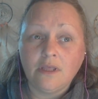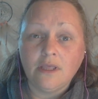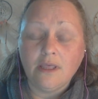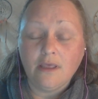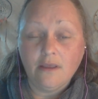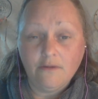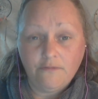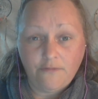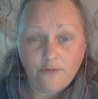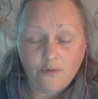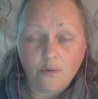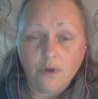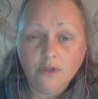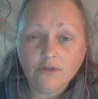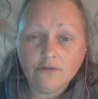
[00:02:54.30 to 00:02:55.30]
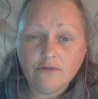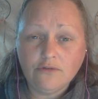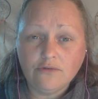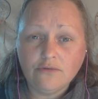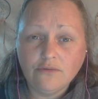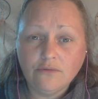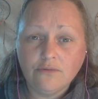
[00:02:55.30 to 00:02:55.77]
if you want
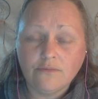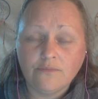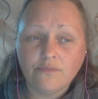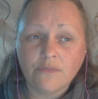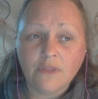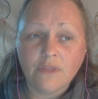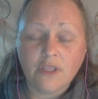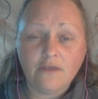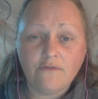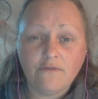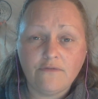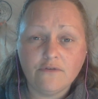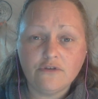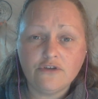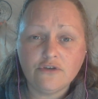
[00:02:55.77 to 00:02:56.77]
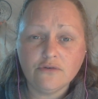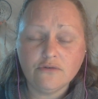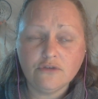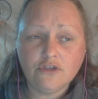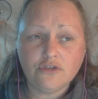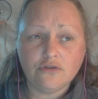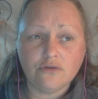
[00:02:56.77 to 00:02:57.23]
to, if you
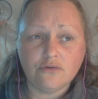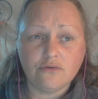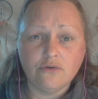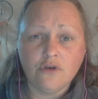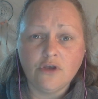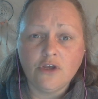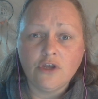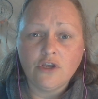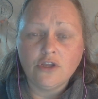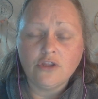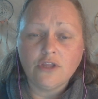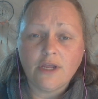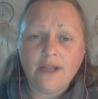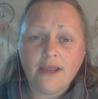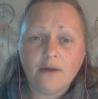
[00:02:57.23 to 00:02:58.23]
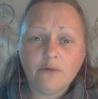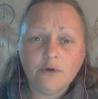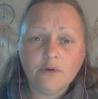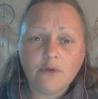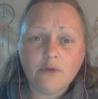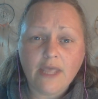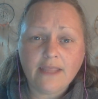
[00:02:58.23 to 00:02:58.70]
choose to. The
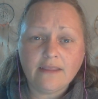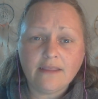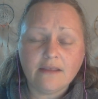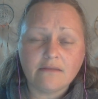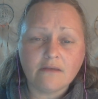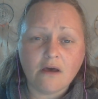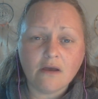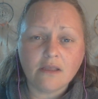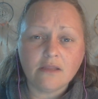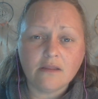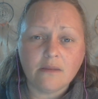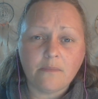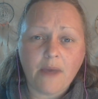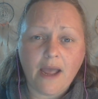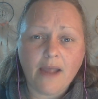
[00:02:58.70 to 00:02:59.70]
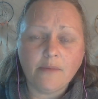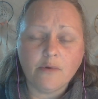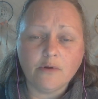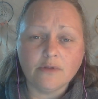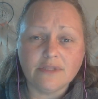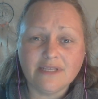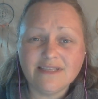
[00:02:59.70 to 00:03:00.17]
narrow gate they talk in the
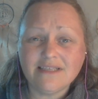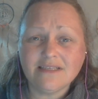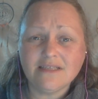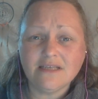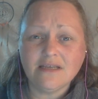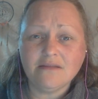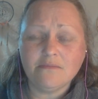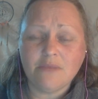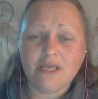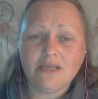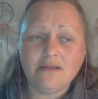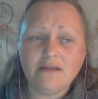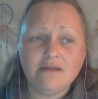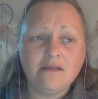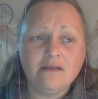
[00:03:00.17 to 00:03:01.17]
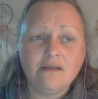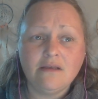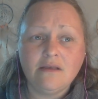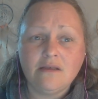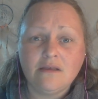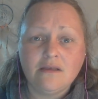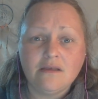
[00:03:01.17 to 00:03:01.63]
Bible, this is it, man.
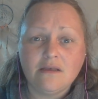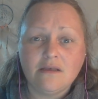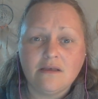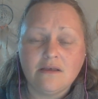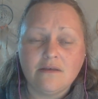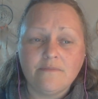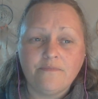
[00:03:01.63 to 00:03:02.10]
Uh,